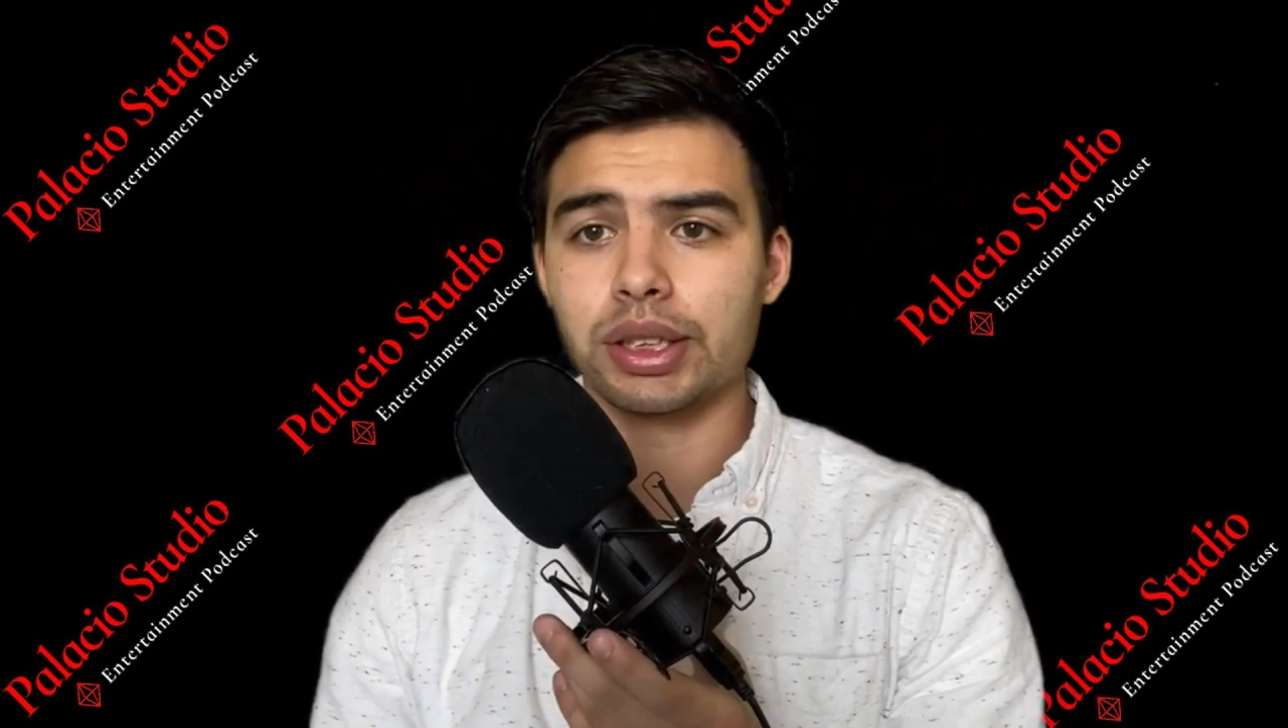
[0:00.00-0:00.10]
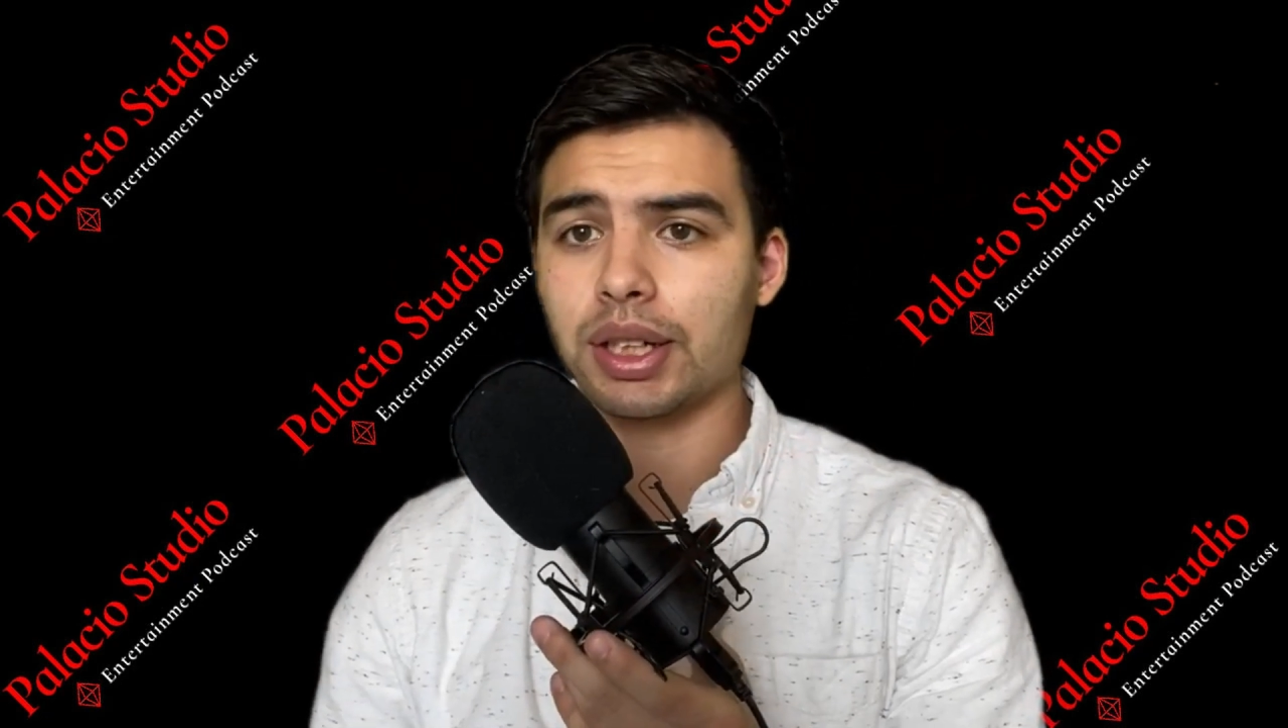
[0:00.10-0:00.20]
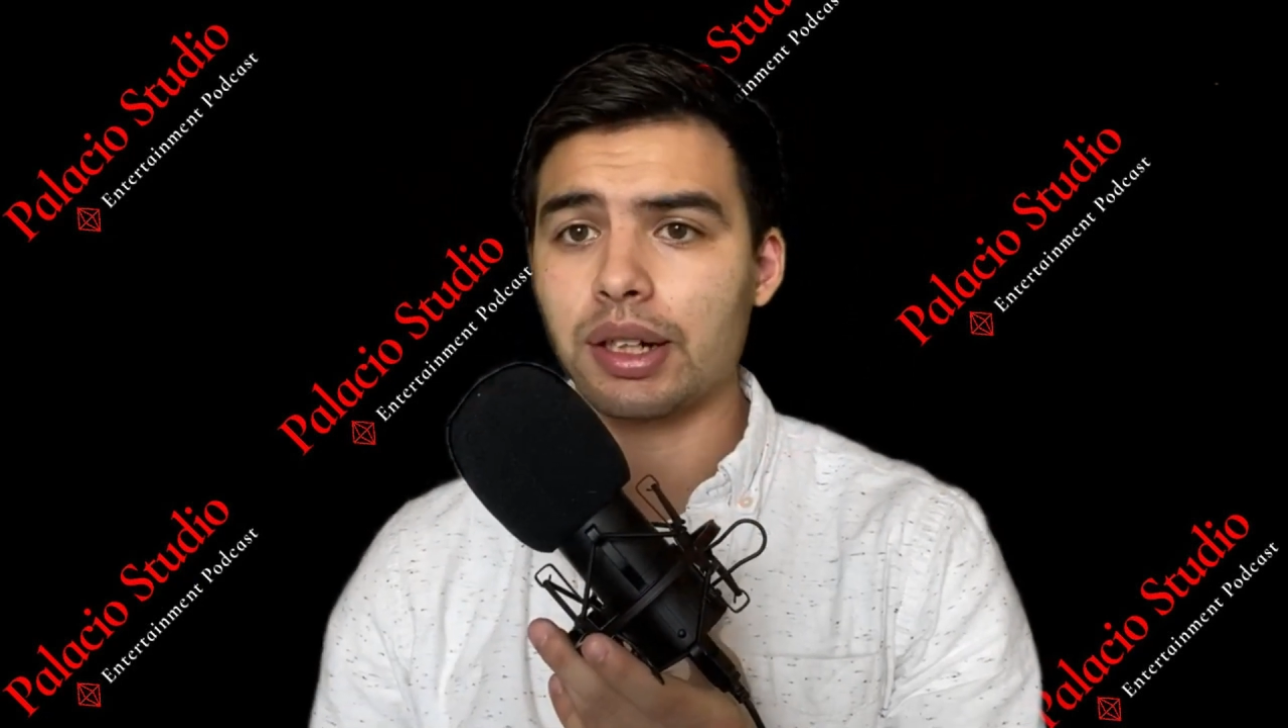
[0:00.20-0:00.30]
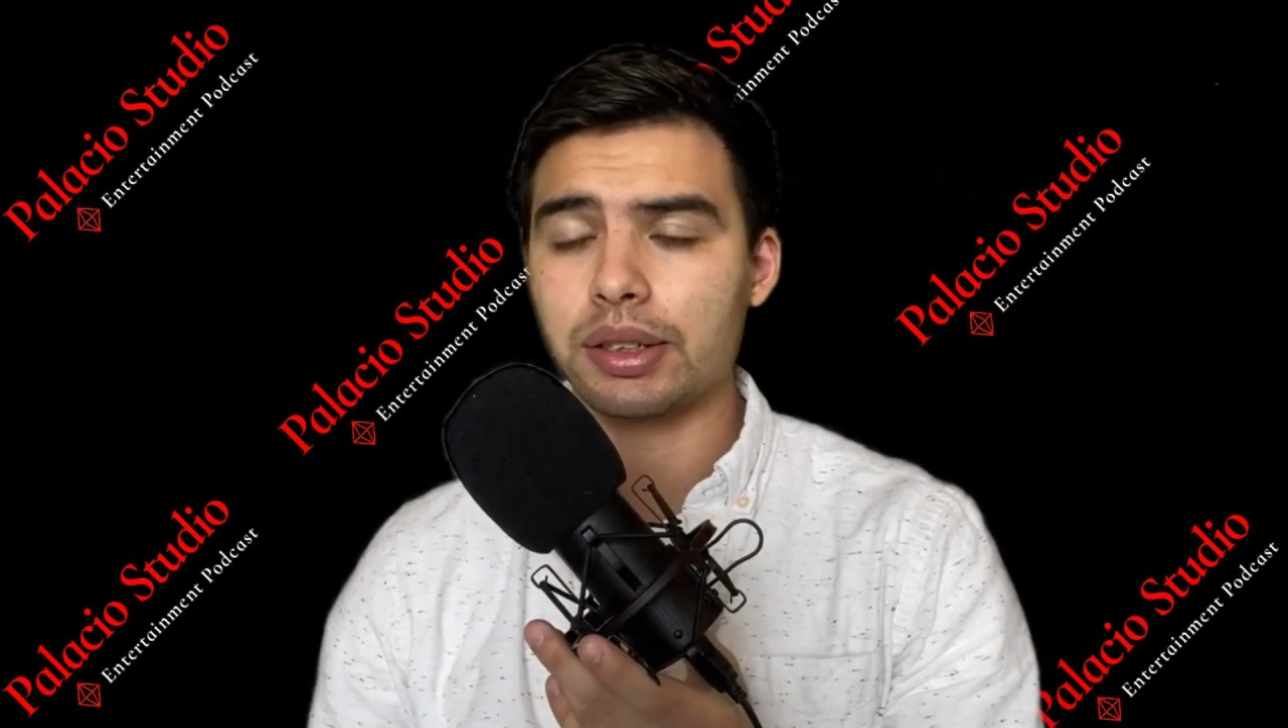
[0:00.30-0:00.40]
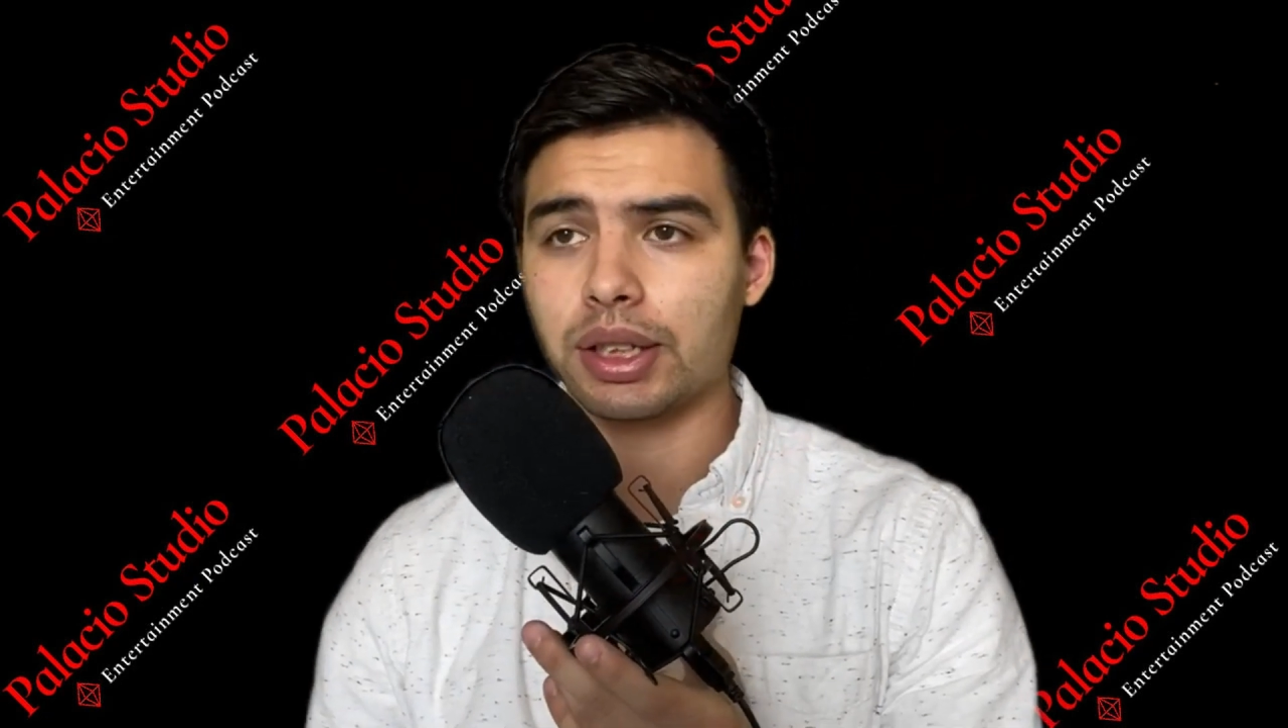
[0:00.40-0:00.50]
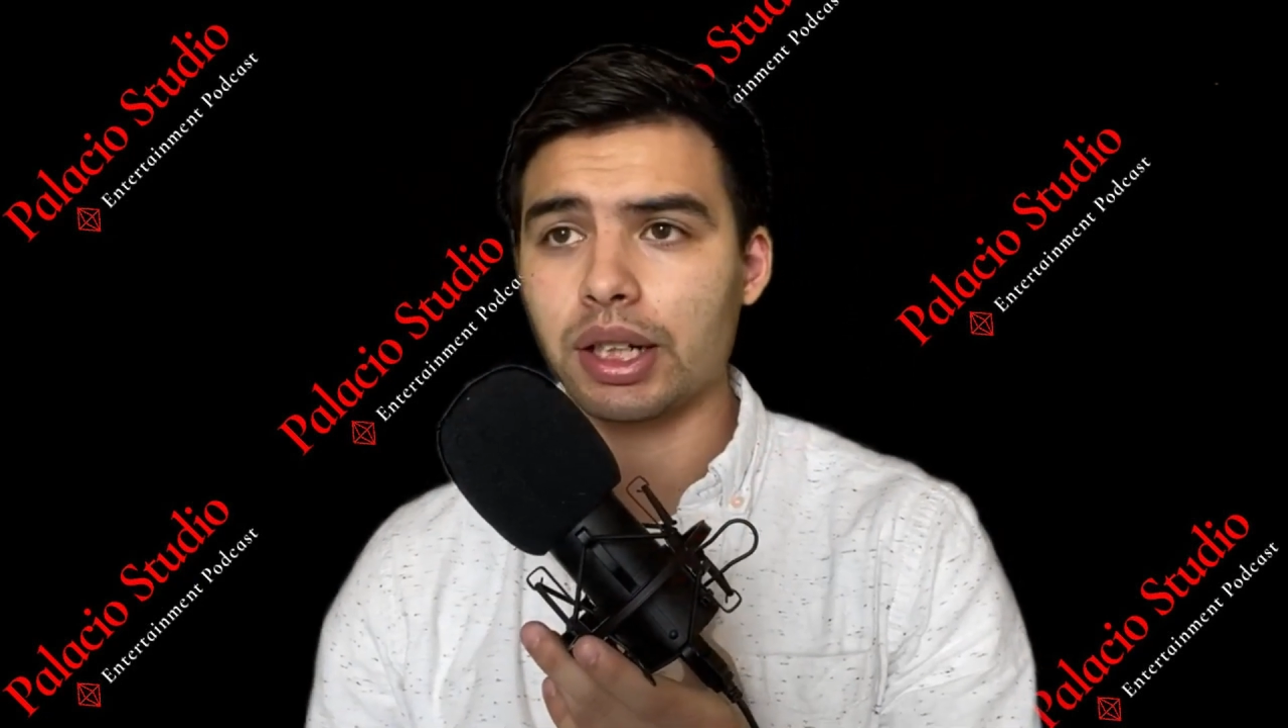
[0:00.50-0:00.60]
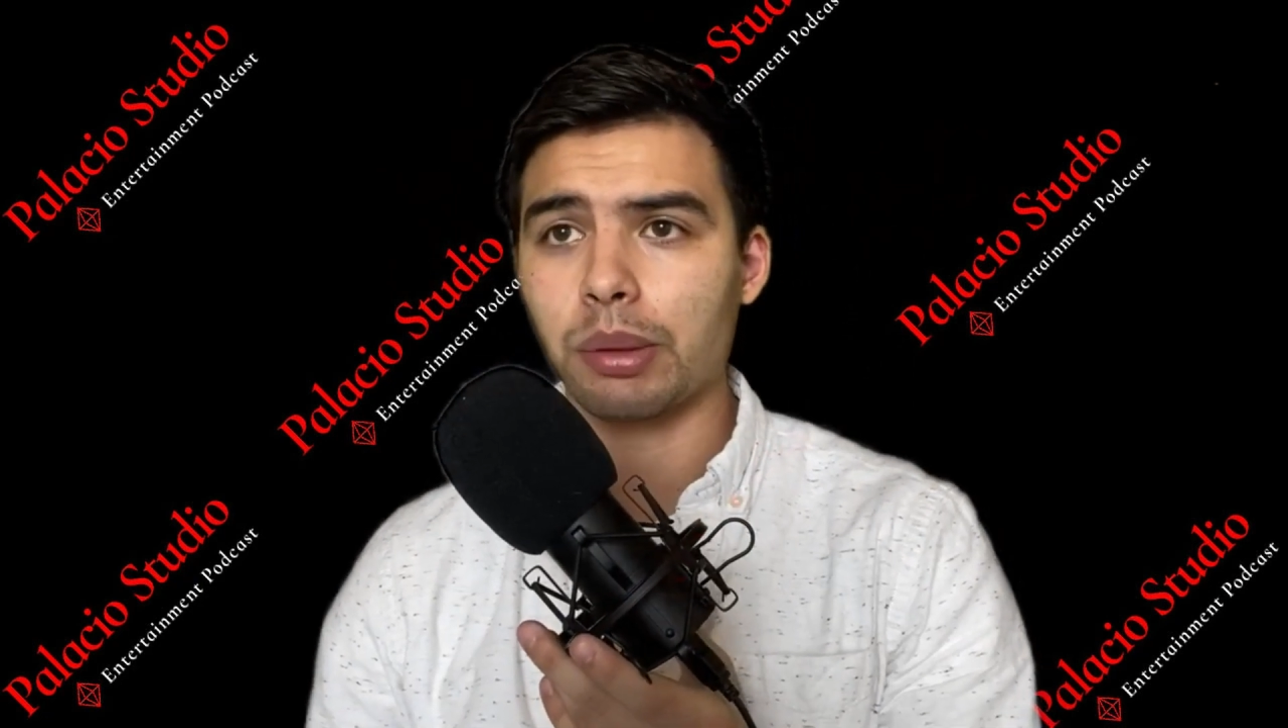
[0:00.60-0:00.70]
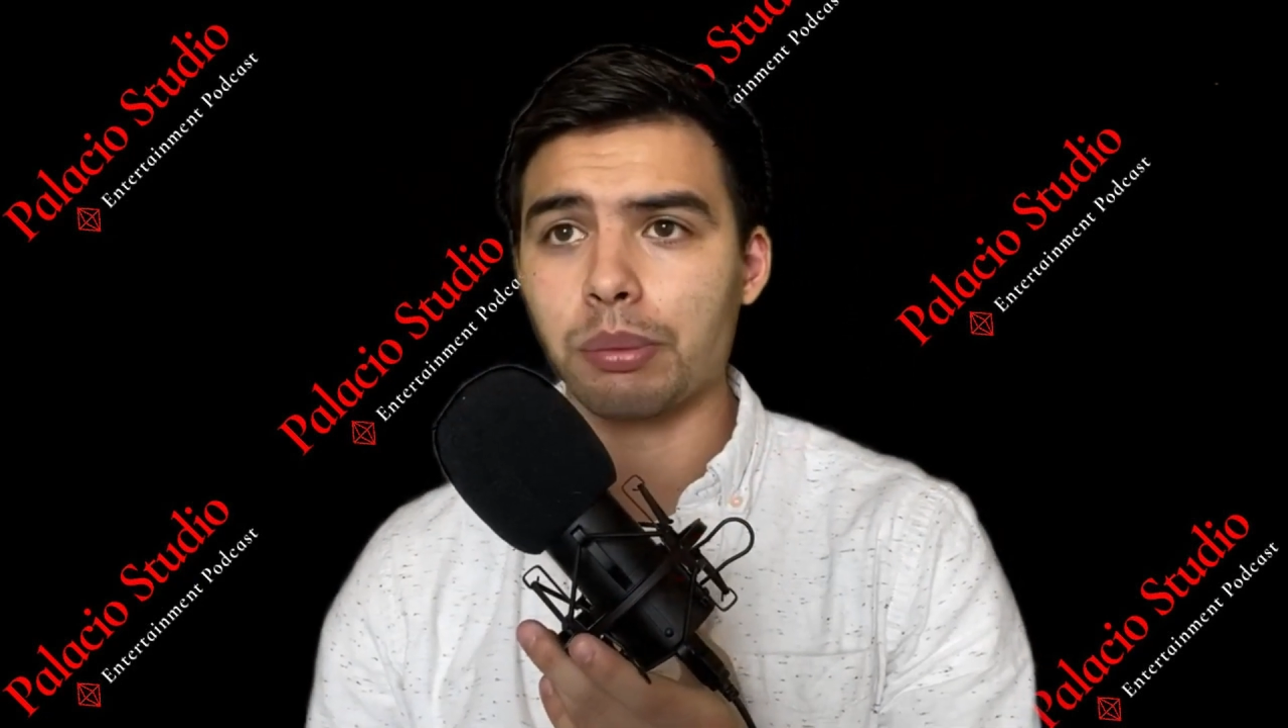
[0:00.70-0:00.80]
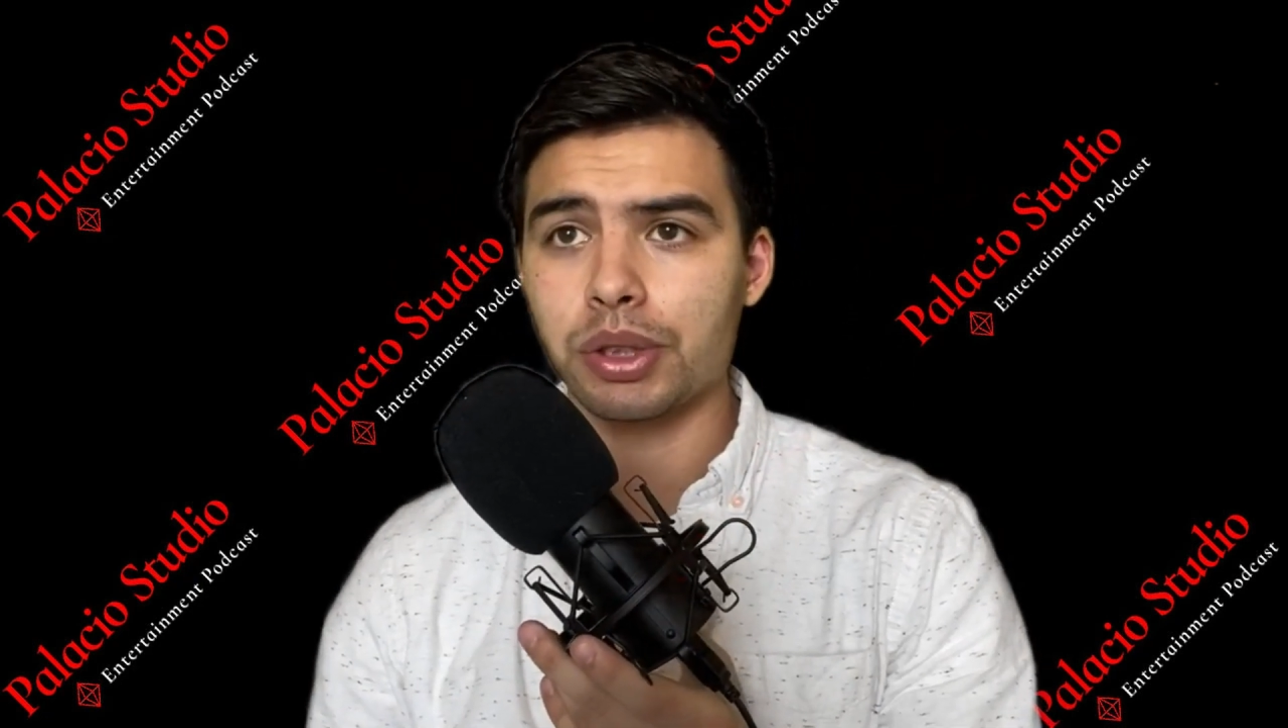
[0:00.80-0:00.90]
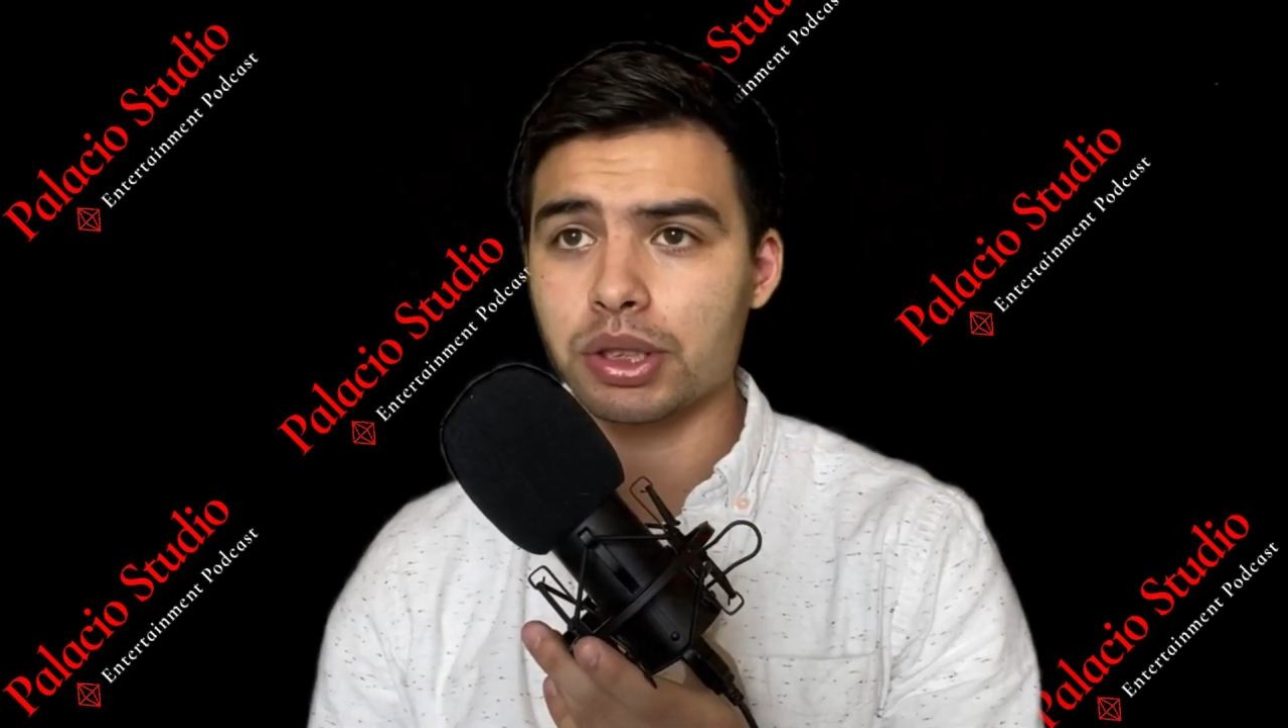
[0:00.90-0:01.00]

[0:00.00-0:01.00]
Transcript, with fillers: entire time.